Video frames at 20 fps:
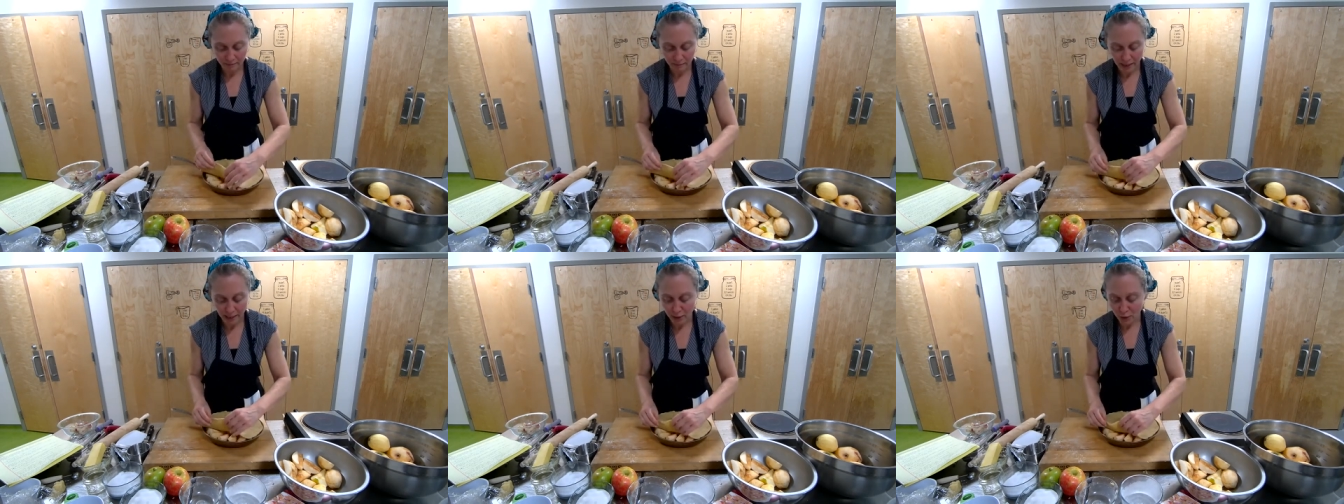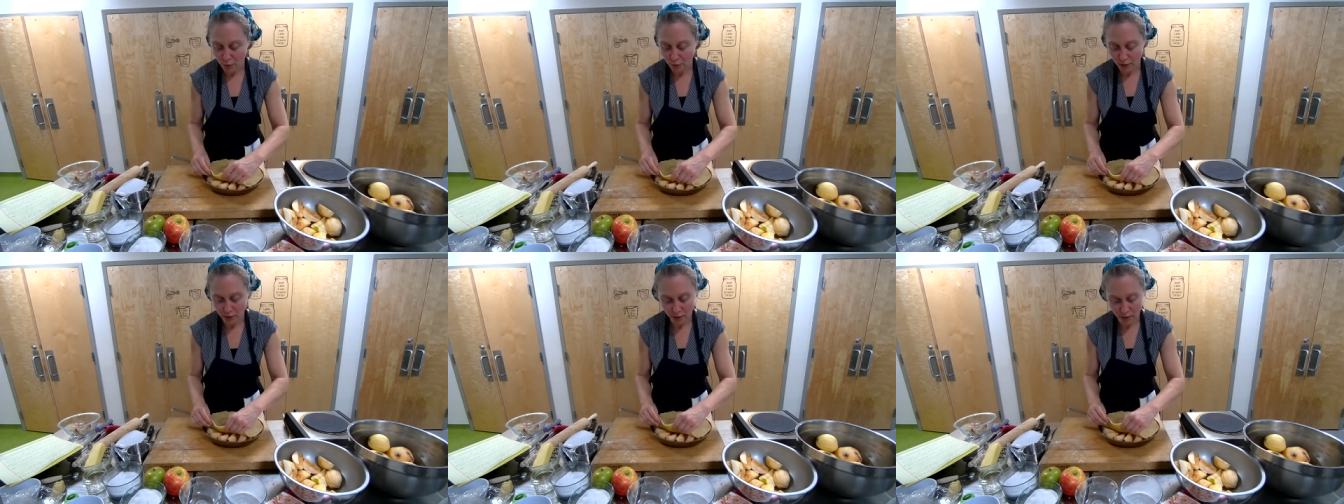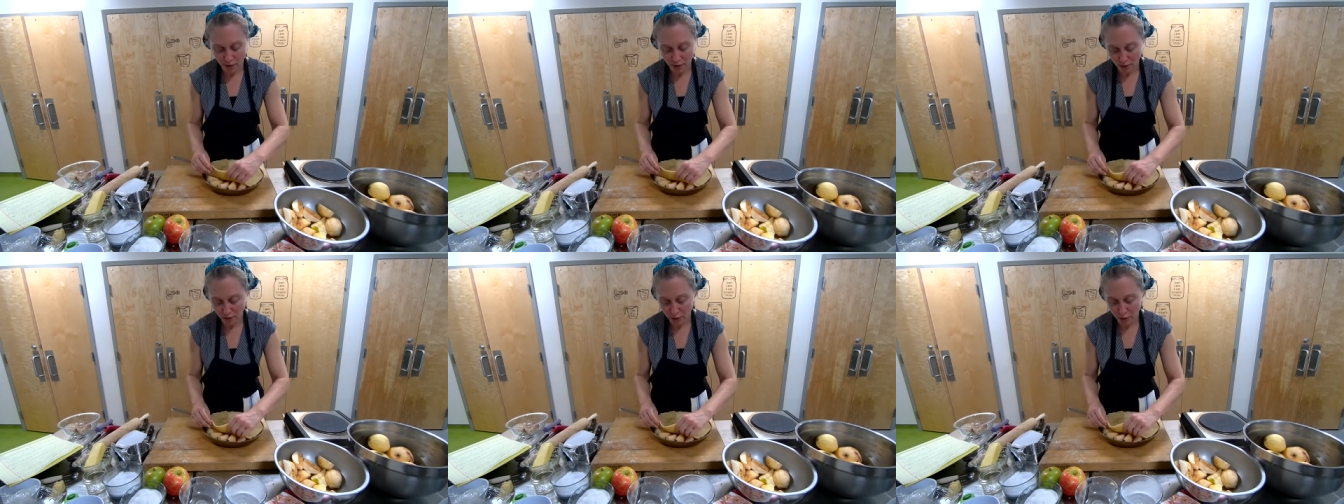And you can
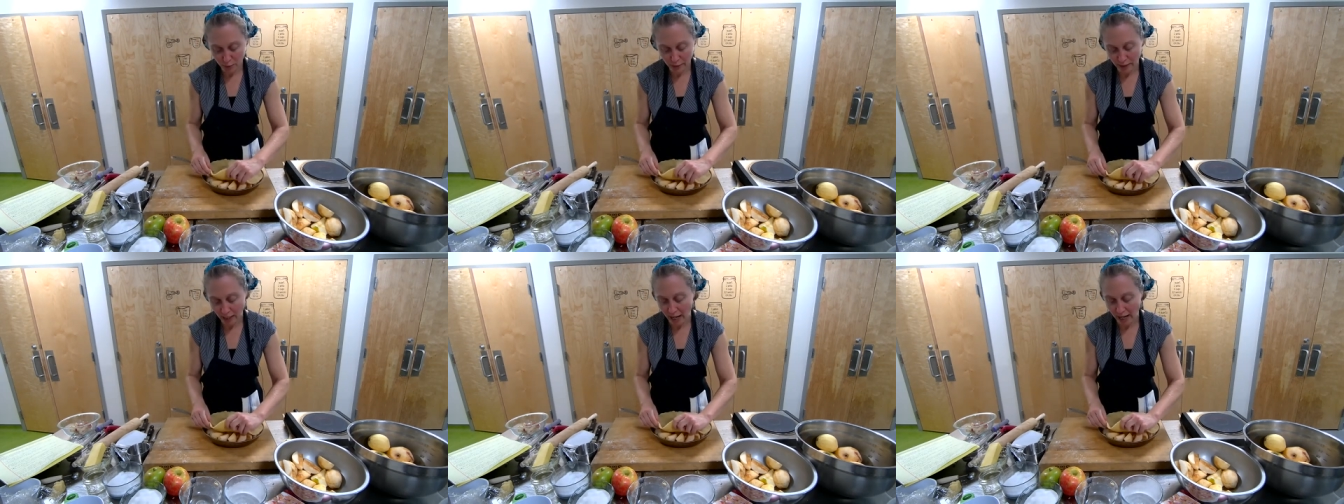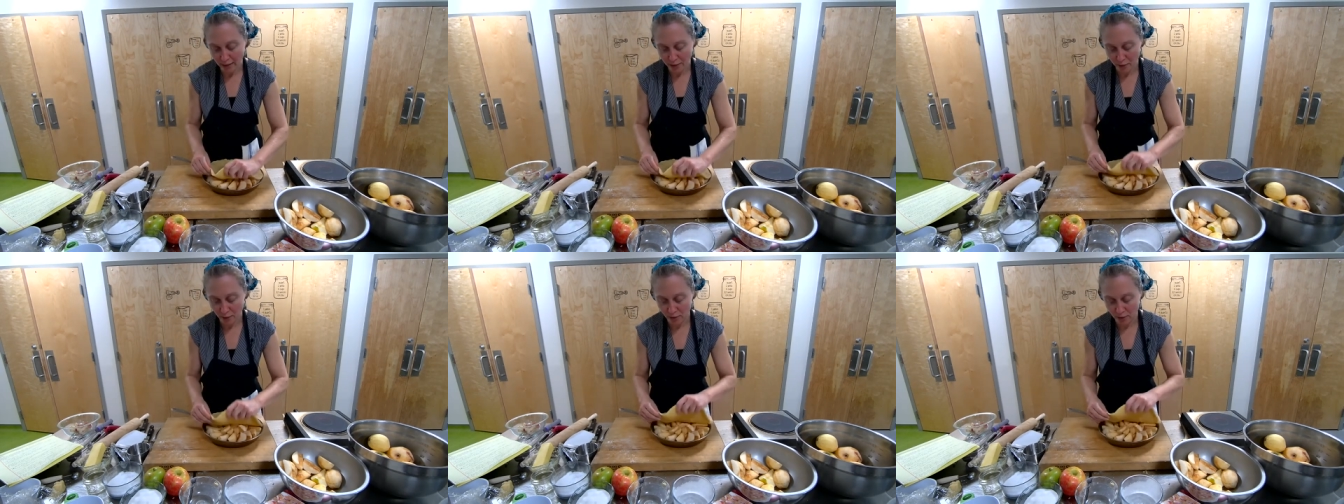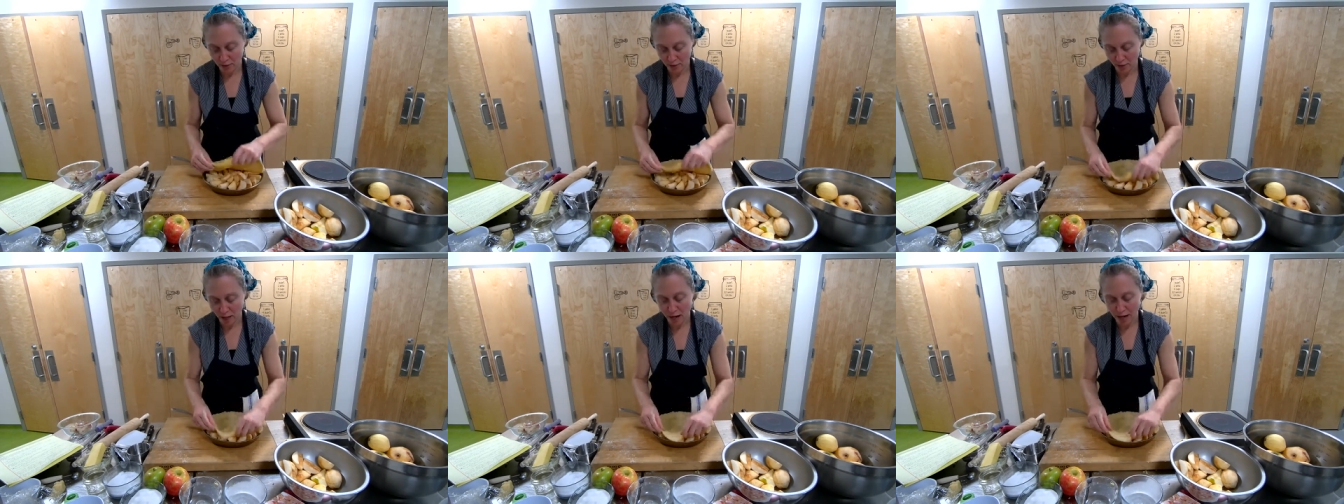do it
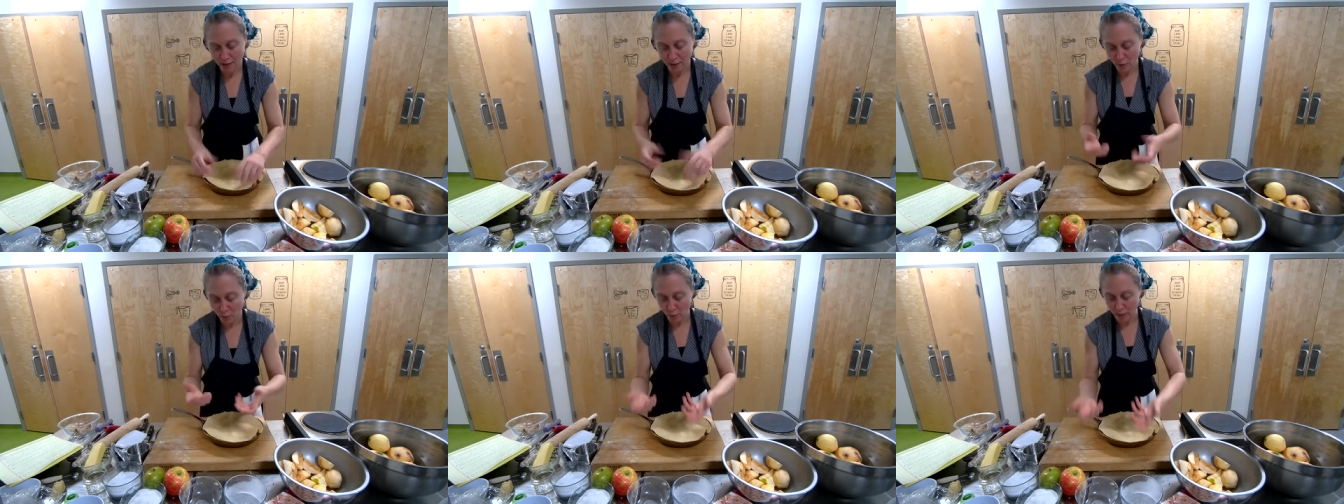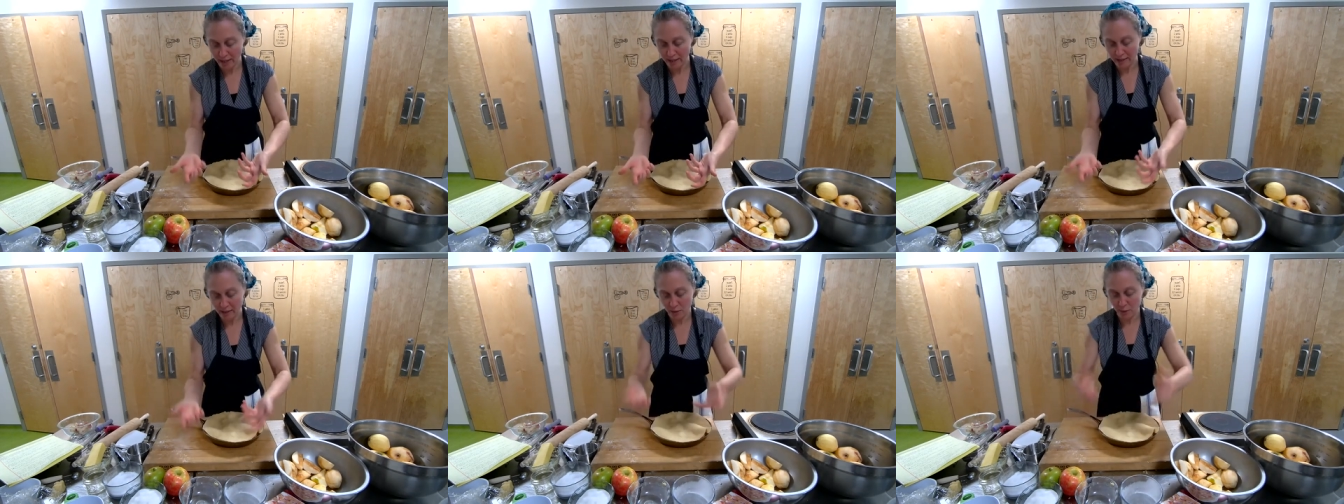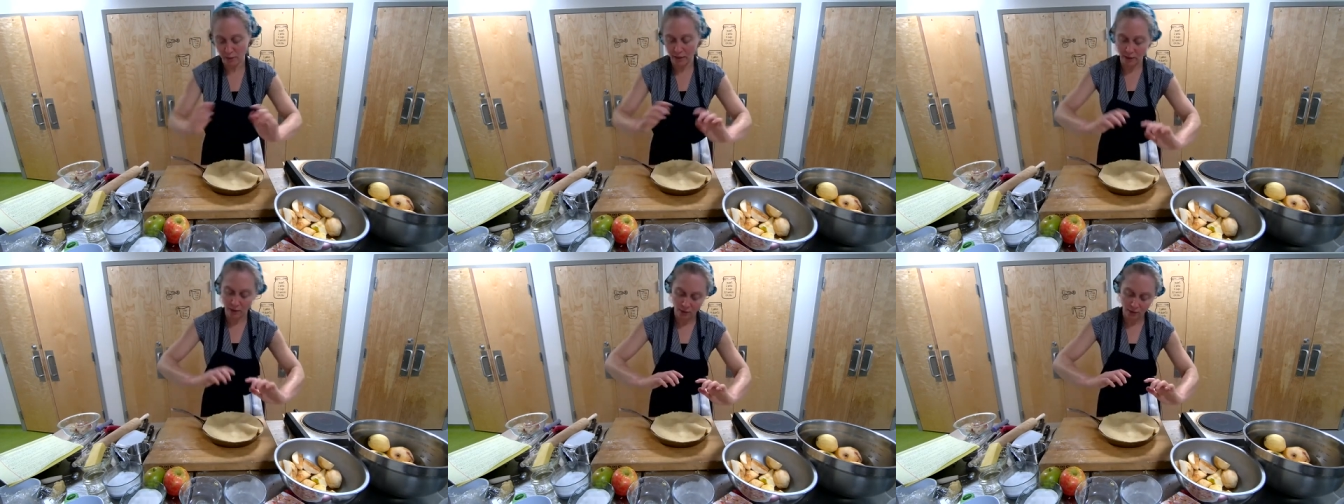either way, this
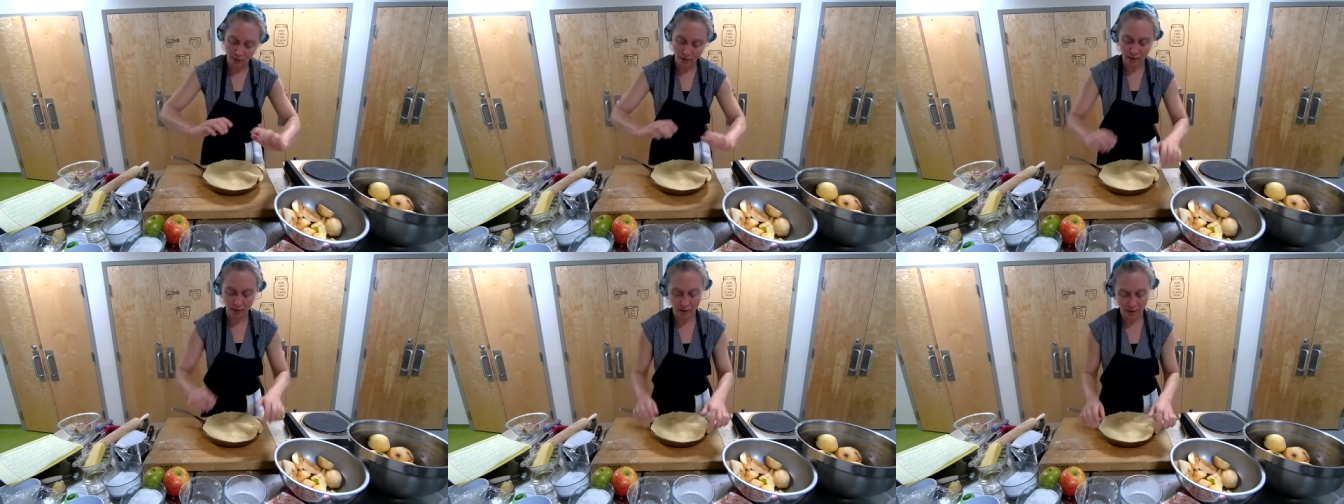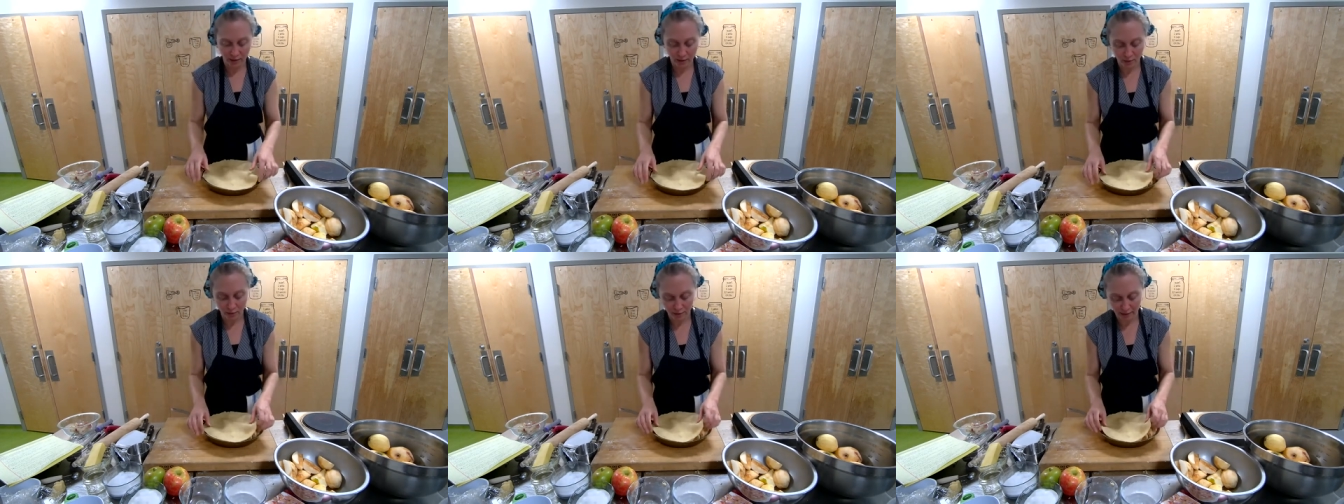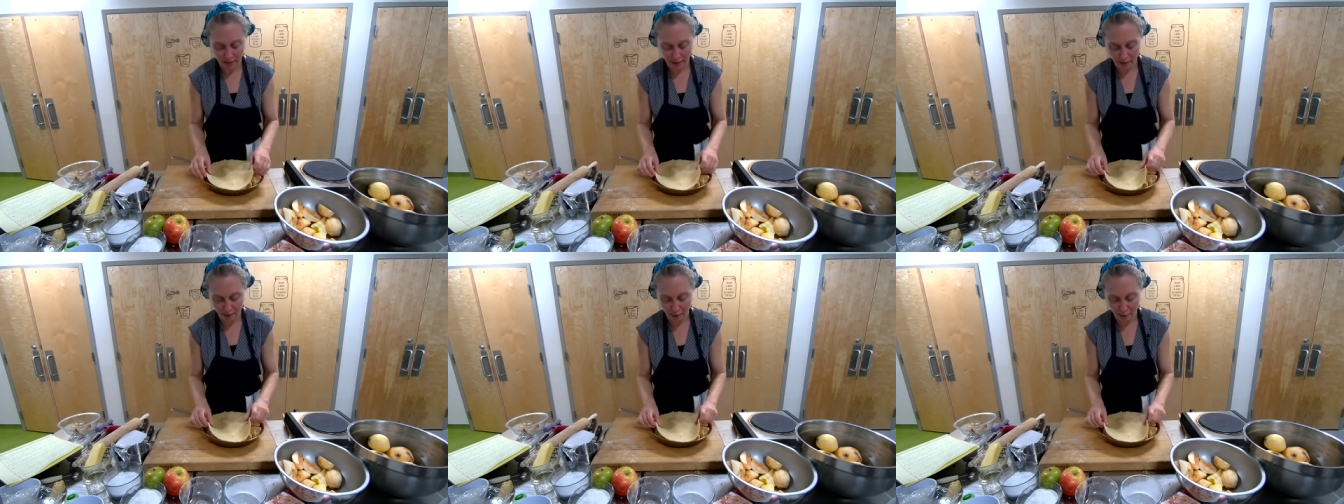way or
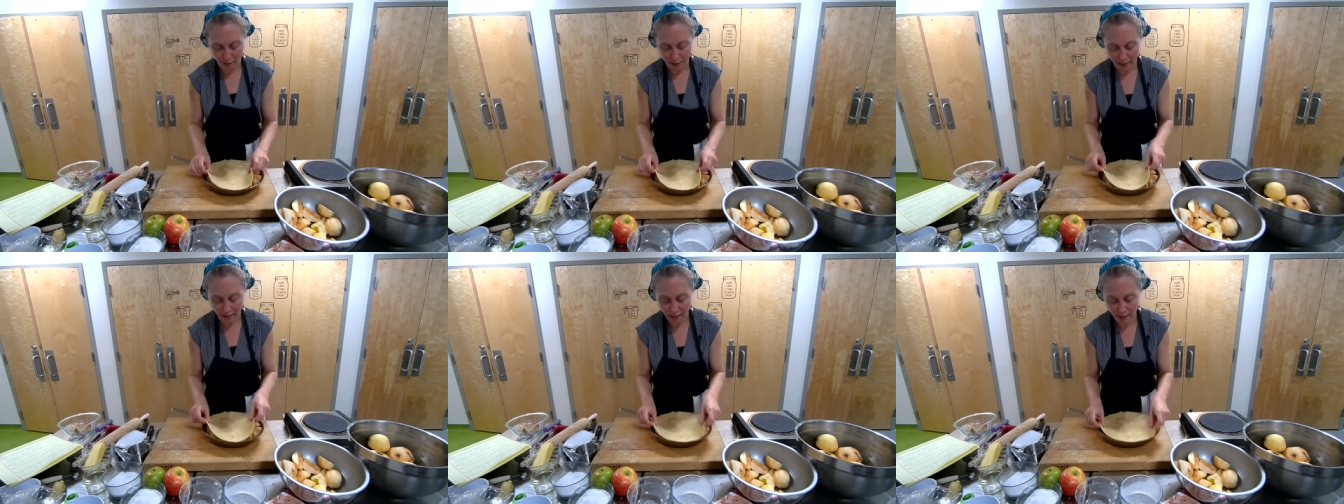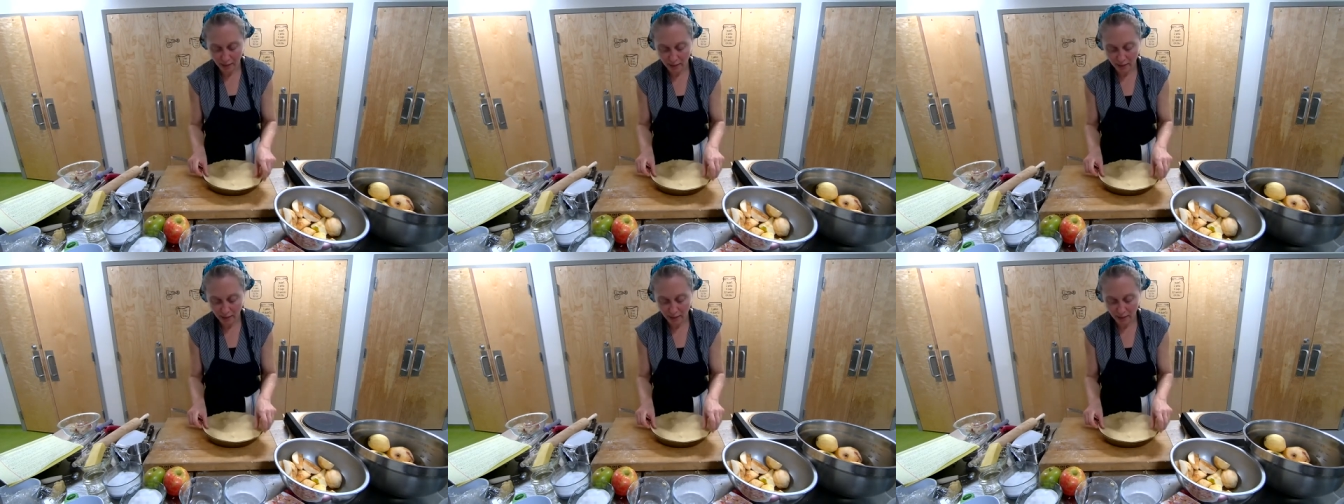the other way.